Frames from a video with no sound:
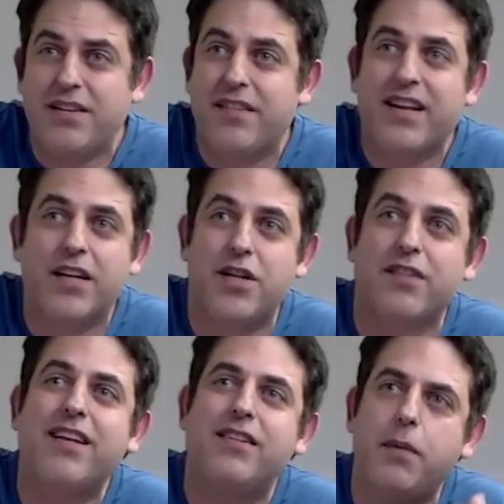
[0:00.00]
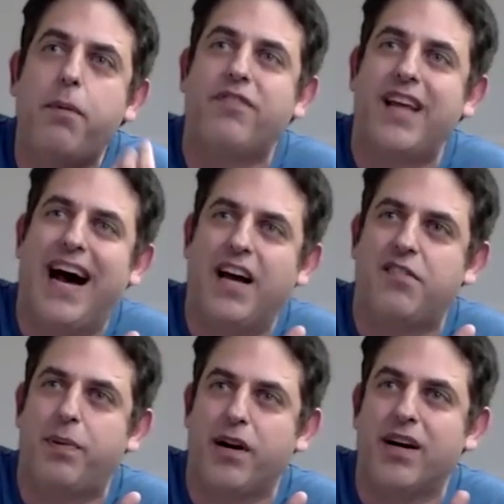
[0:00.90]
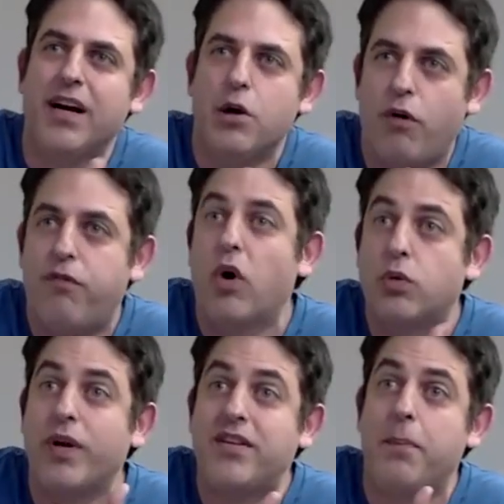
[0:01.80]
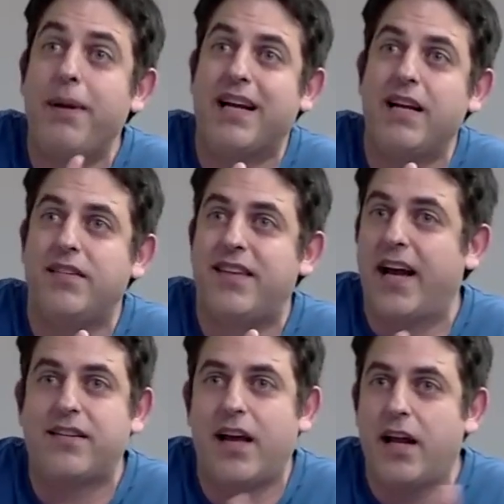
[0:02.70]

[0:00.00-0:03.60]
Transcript: these are just the tip of the iceberg of what we typically detect,